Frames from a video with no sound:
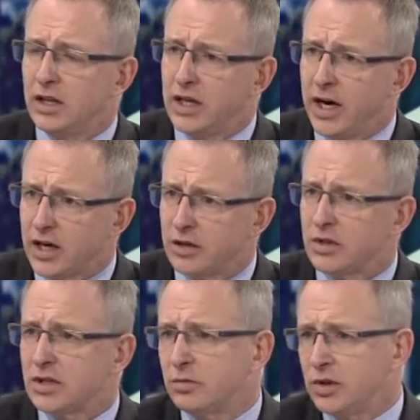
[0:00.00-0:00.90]
The
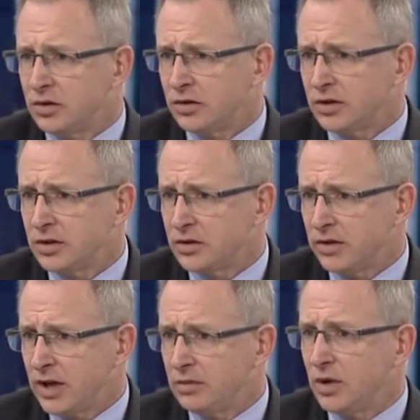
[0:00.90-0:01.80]
arguments that we took to the
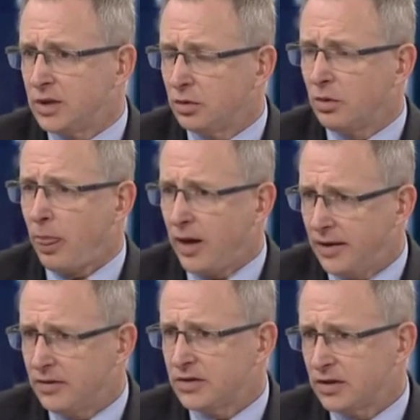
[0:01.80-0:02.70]
Australian people
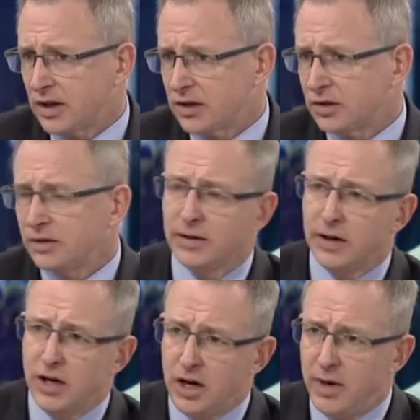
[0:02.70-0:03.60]
at this election
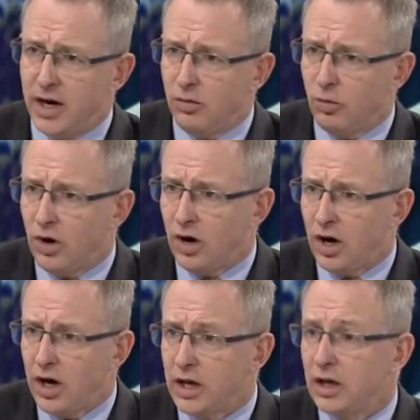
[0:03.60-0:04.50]
about
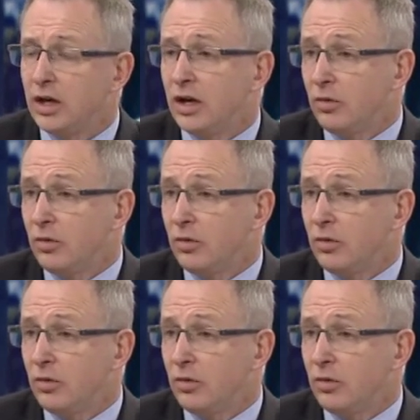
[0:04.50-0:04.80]
why